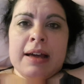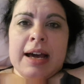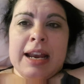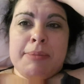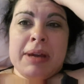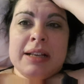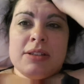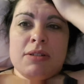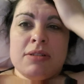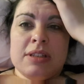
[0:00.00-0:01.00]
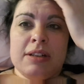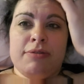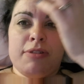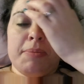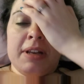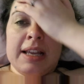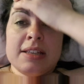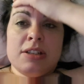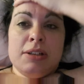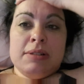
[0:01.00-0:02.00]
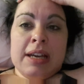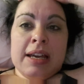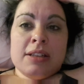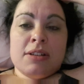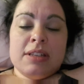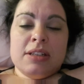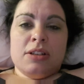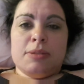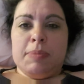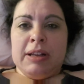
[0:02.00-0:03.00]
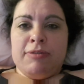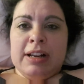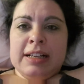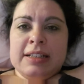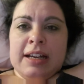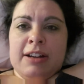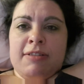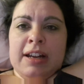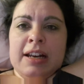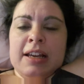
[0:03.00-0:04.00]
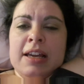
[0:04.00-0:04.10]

and I'm exhausted from the last two days because it's just been really tiring.